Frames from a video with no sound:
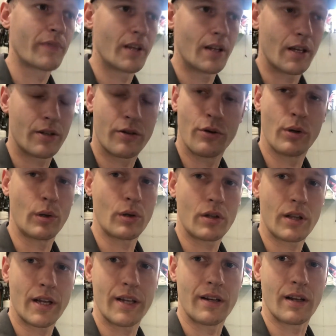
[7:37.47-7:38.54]
It could look
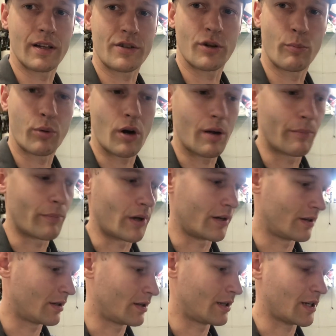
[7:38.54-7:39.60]
like an electrical problem,
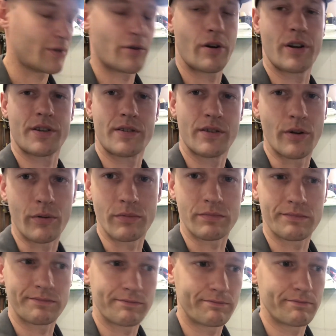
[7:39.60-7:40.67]
but electronics don't
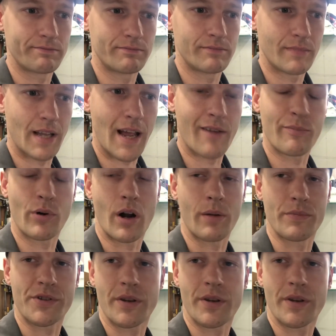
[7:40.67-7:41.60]
have problems.